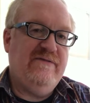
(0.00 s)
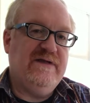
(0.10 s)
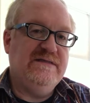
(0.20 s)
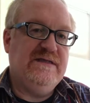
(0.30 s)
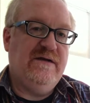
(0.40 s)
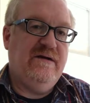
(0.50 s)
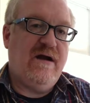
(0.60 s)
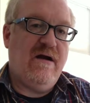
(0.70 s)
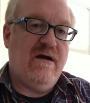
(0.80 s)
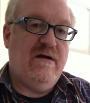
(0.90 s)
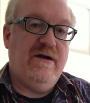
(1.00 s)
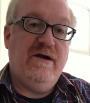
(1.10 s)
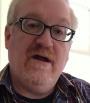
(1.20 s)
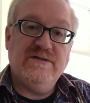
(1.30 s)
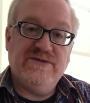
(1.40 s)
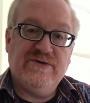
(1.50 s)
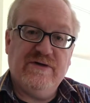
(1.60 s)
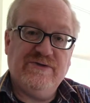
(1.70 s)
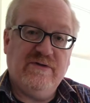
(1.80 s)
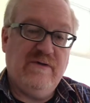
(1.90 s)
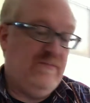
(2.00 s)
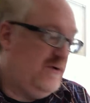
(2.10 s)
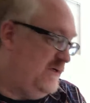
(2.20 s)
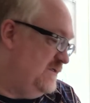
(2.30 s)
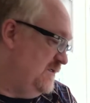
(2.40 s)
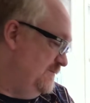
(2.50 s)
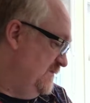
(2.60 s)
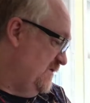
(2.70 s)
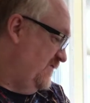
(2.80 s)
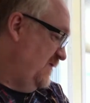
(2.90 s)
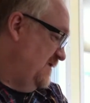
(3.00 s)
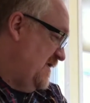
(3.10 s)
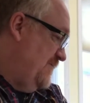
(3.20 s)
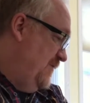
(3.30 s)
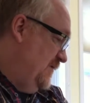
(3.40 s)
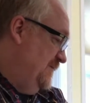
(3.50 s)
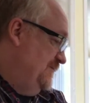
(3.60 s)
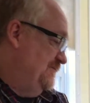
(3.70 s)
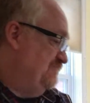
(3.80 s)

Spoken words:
have considered are non-structural components. So for example,